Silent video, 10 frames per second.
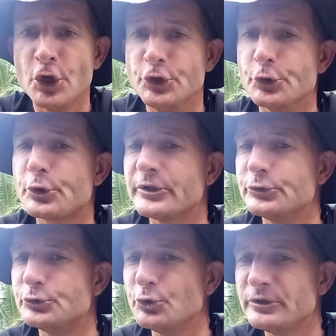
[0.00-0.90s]
You
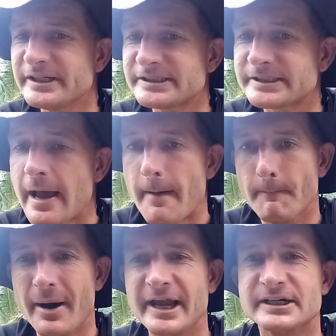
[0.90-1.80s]
can do this
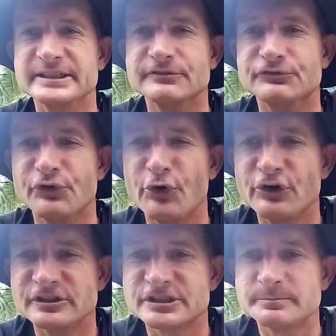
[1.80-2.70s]
by
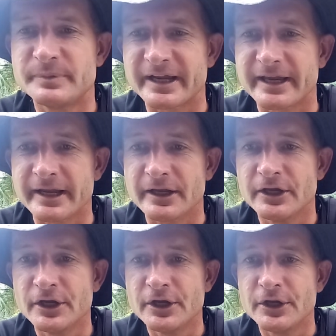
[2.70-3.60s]
reverse packing.
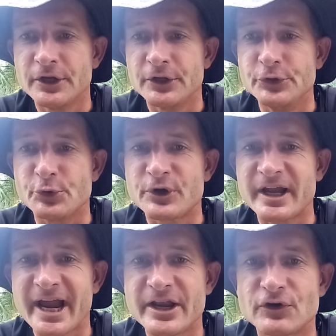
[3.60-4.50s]
You
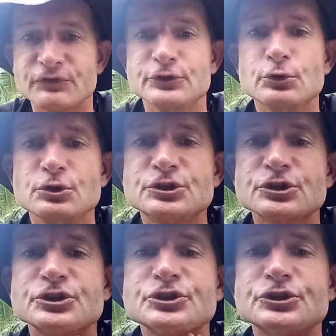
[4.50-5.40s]
kind of use
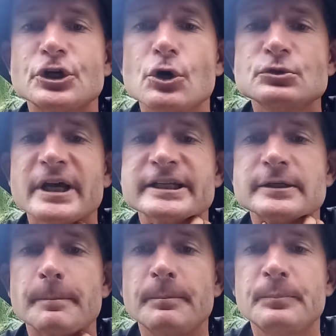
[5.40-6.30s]
your throat as
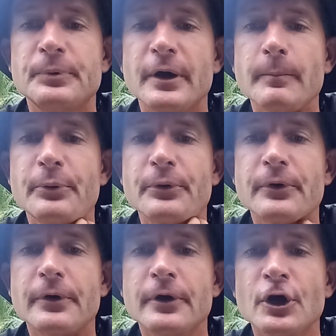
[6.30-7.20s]
a pump
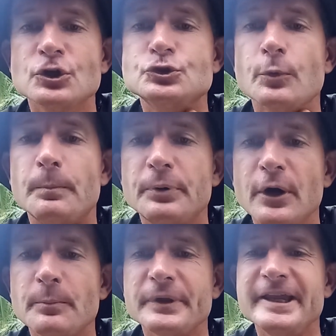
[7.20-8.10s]
to
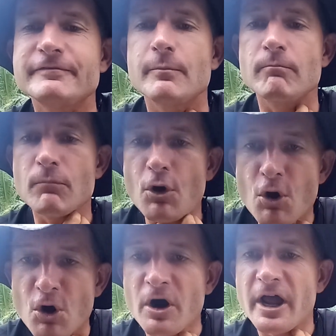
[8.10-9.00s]
pump even
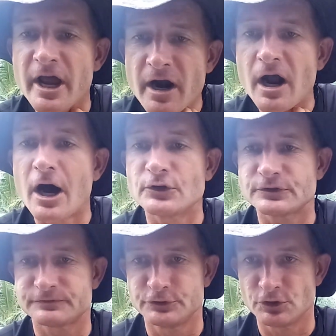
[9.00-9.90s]
more air out
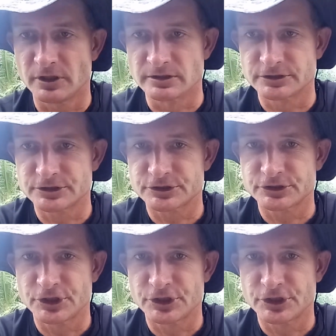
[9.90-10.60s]
of your lungs.